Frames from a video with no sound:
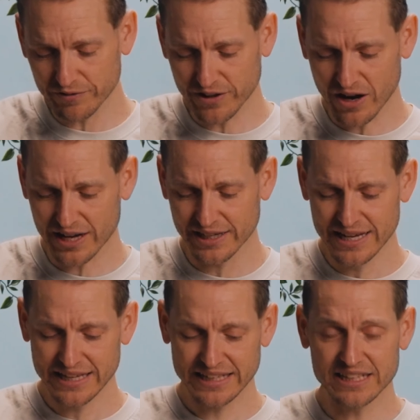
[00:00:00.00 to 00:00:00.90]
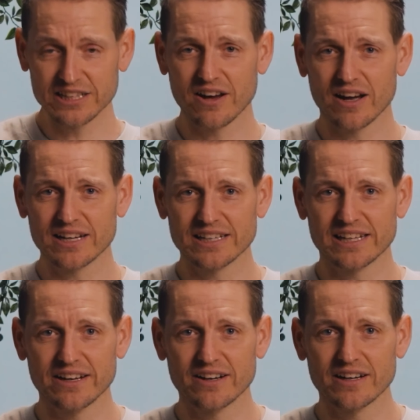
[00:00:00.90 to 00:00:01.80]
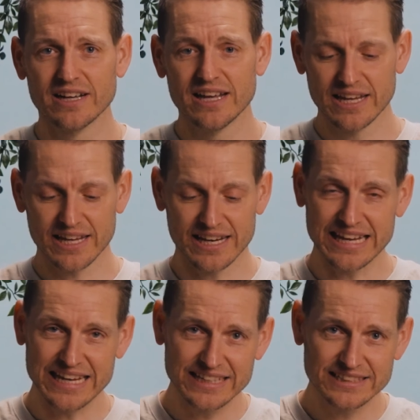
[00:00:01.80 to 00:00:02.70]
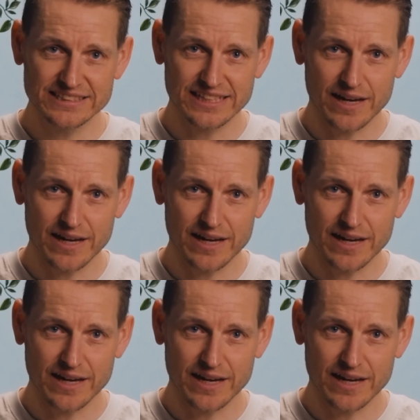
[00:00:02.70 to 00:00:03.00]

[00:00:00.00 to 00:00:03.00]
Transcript: got Helion in here. It is a